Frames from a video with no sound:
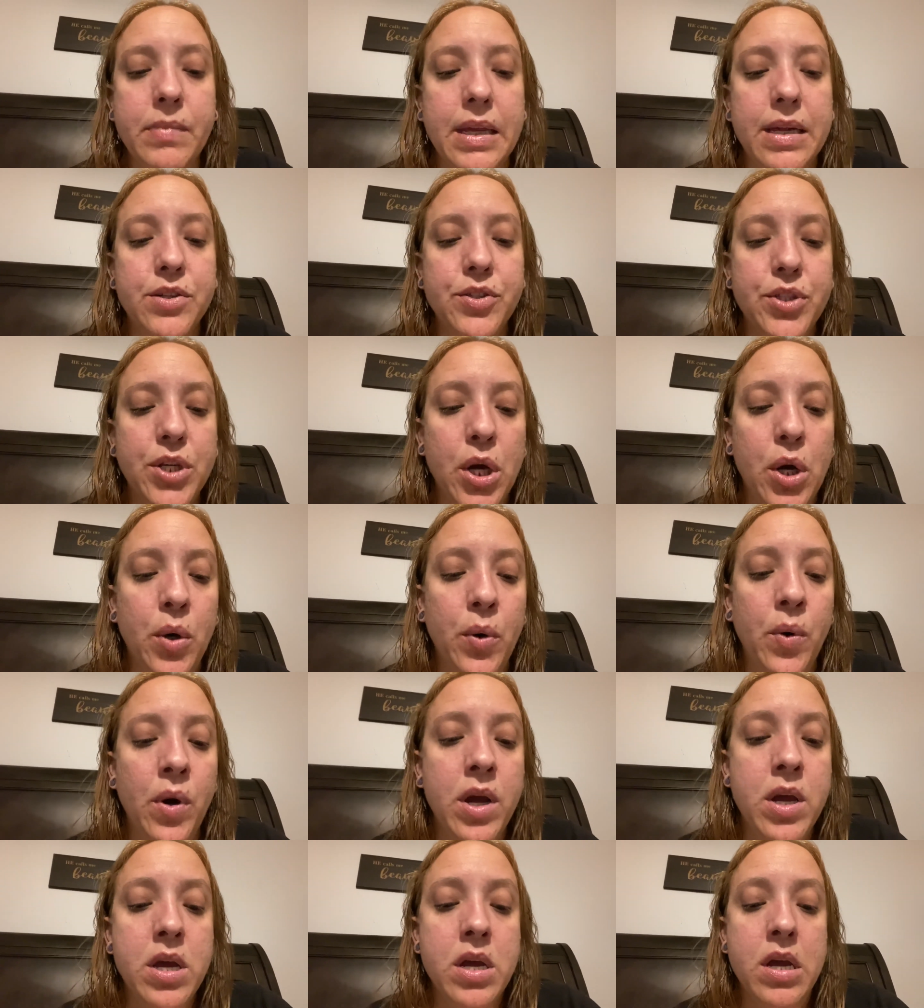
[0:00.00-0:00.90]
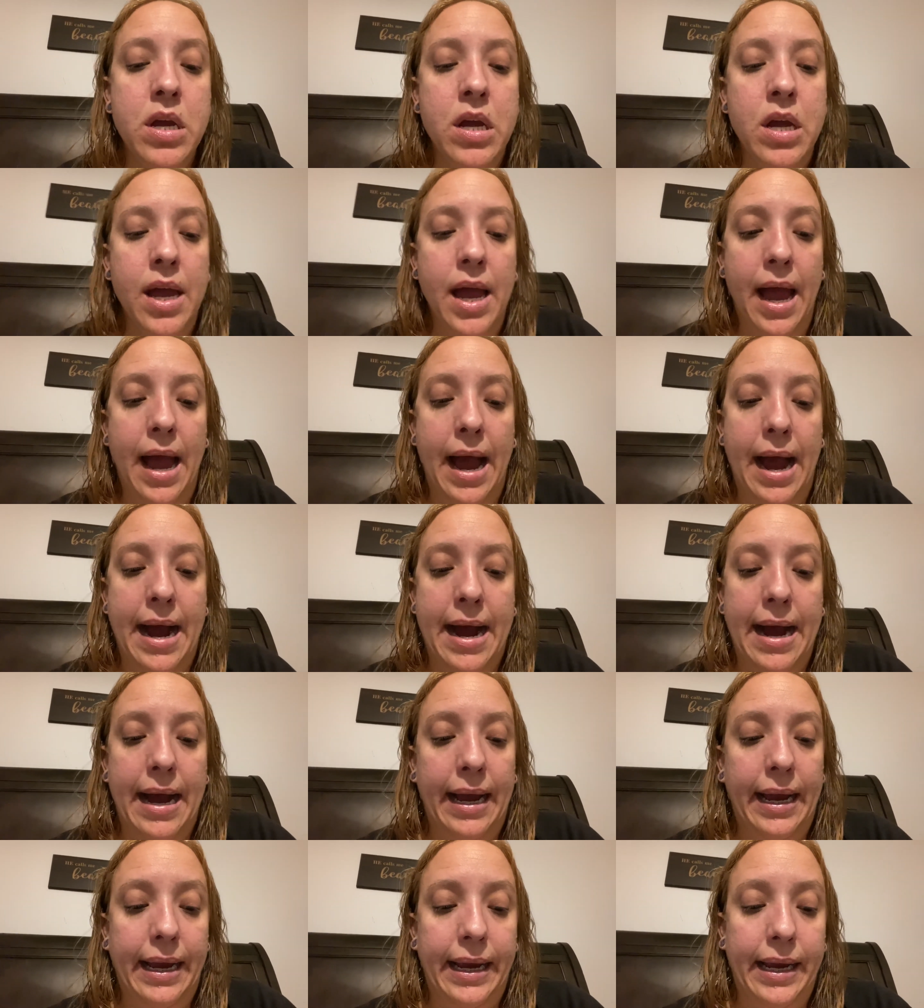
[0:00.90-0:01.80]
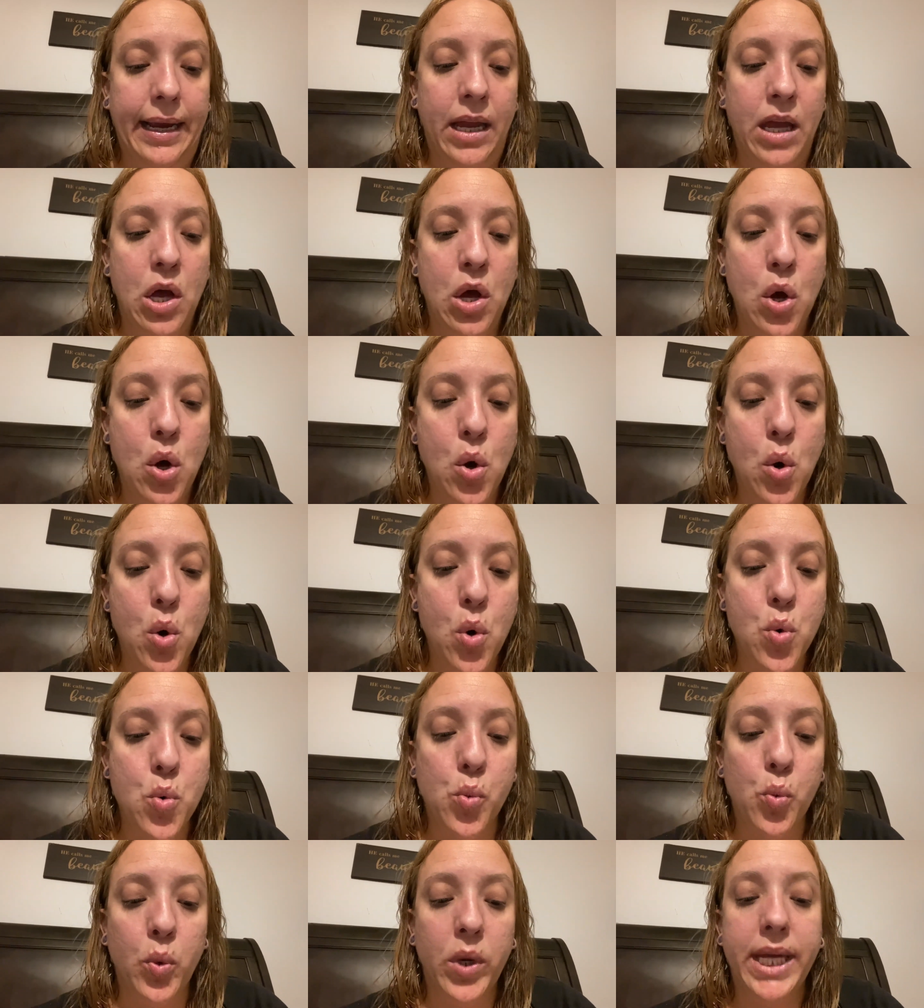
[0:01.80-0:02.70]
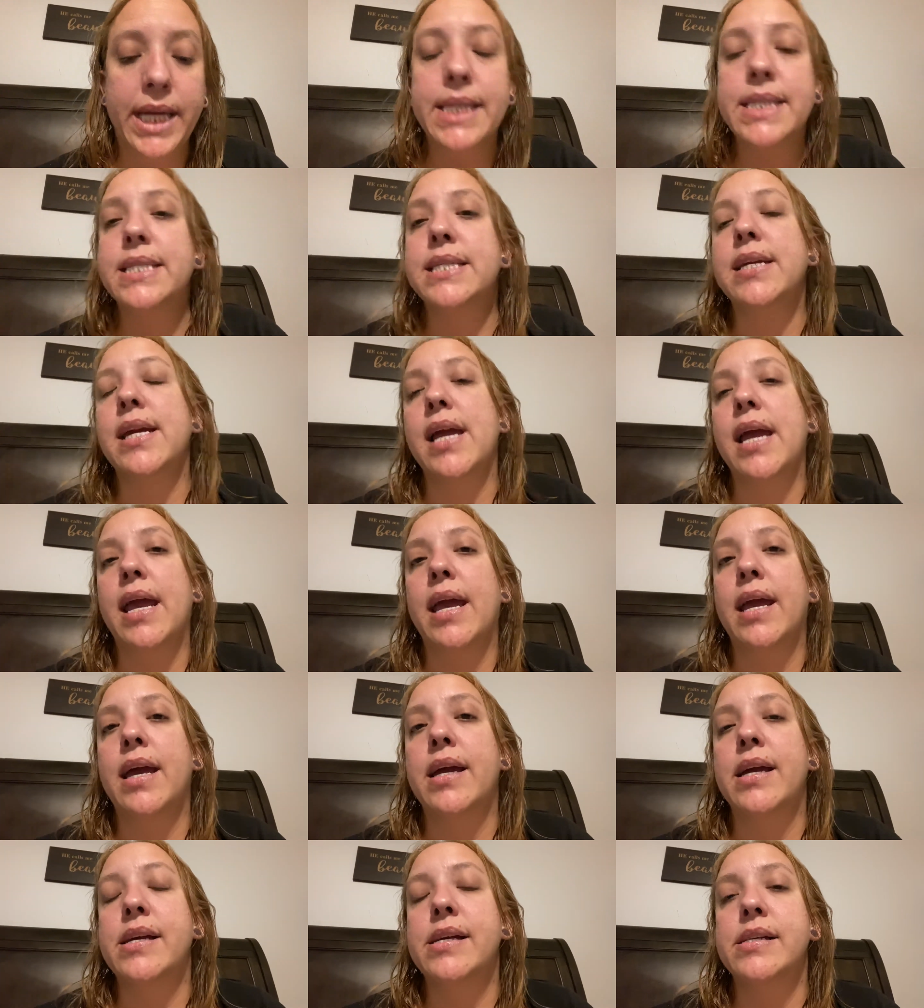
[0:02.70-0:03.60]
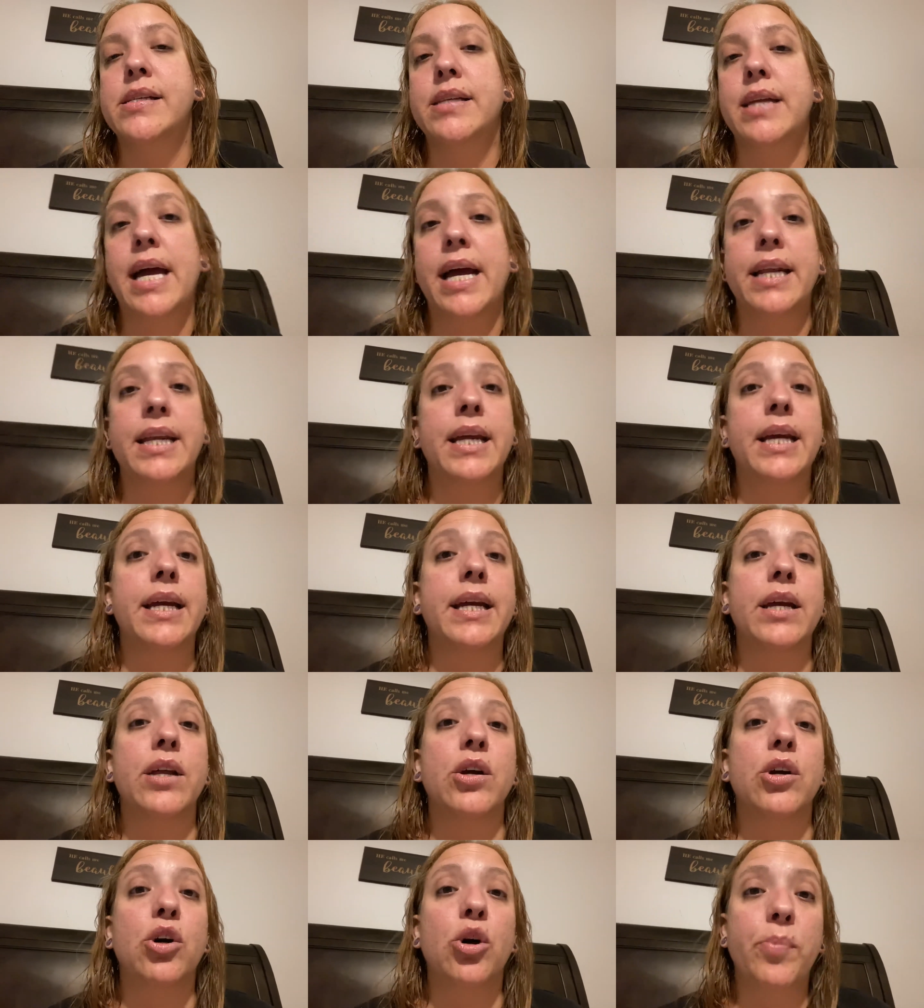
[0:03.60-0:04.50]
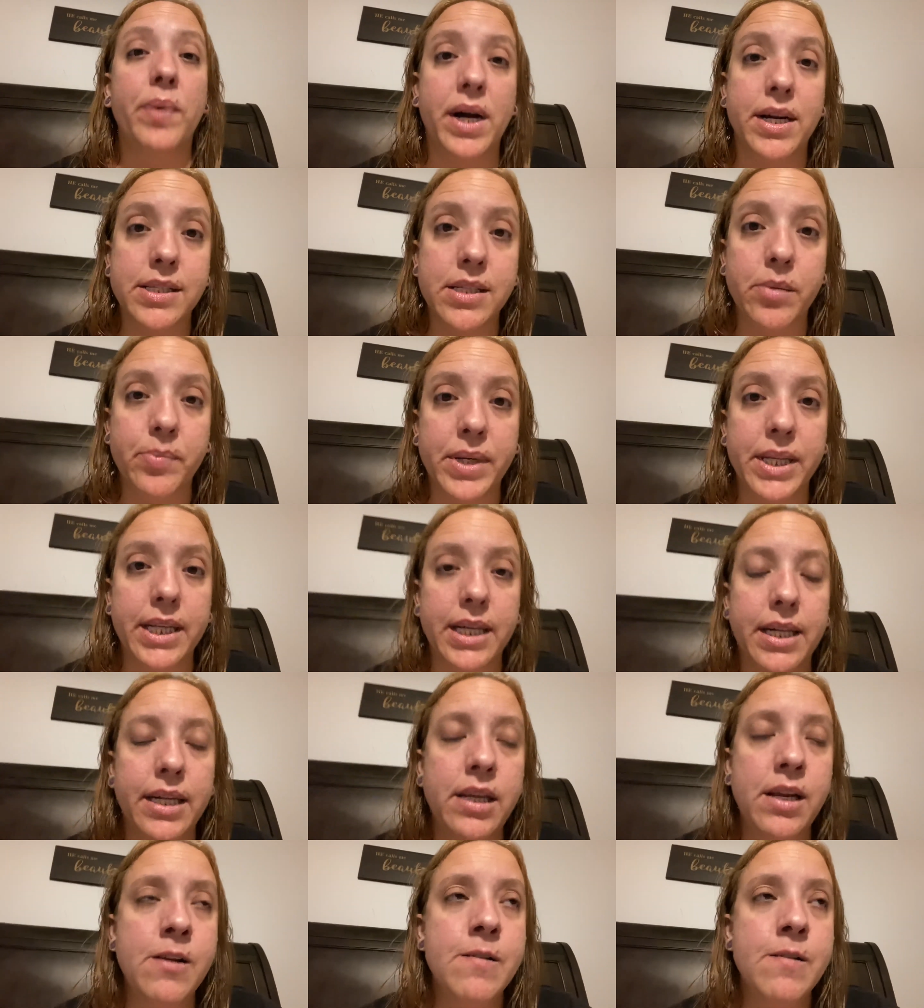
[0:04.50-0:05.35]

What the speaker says: So I went and had to get a colposcopy done.